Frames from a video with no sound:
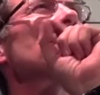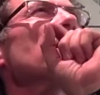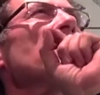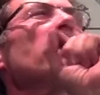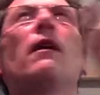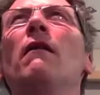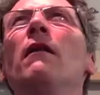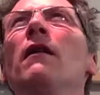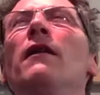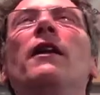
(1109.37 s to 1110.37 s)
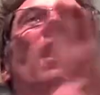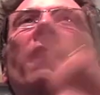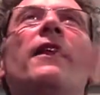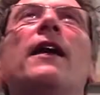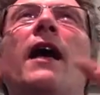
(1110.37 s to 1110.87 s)
suddenly you go...
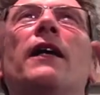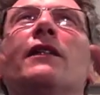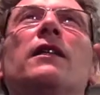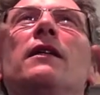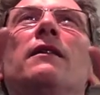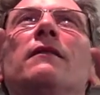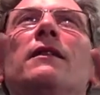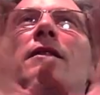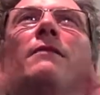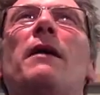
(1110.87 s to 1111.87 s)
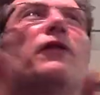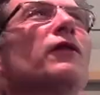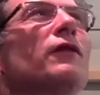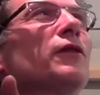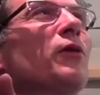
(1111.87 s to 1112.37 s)
Nothing actually is
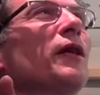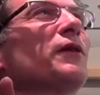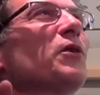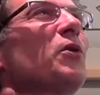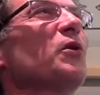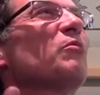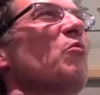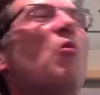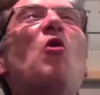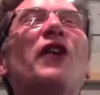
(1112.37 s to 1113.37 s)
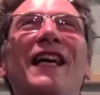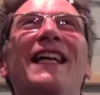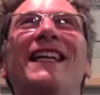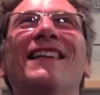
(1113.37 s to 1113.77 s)
symmetrical at all. It's all wonky.